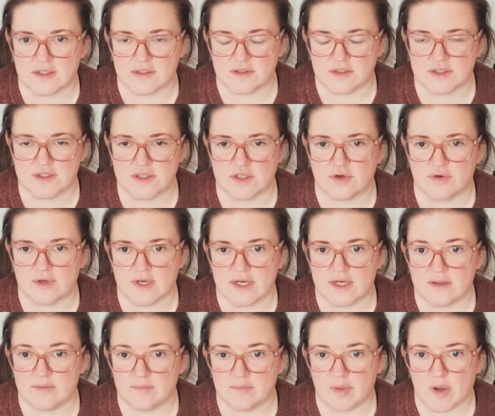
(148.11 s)
just a
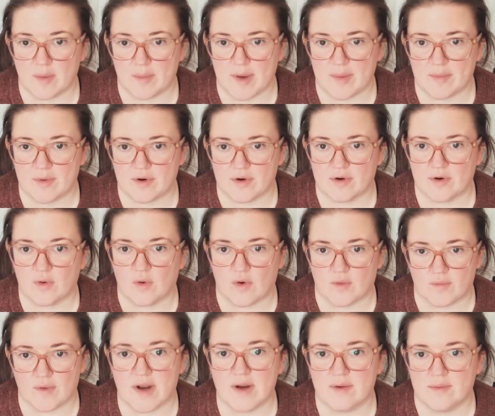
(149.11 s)
green bell pepper or
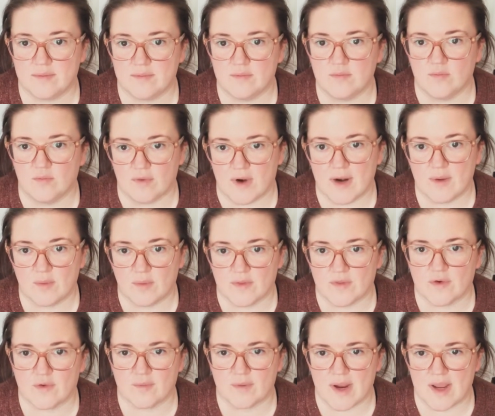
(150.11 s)
red when
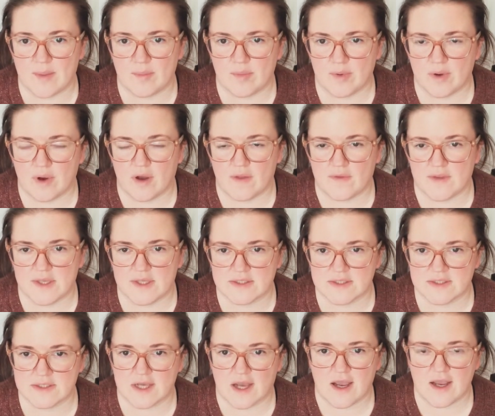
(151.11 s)
they're ripe on the
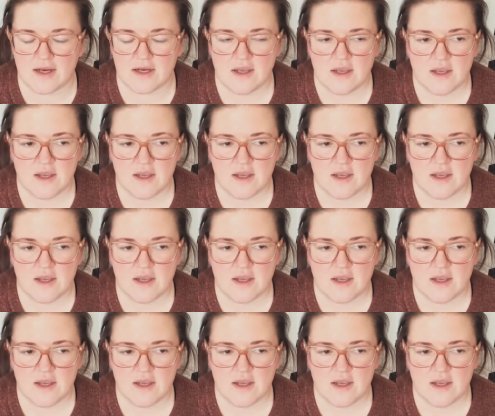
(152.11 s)
inside.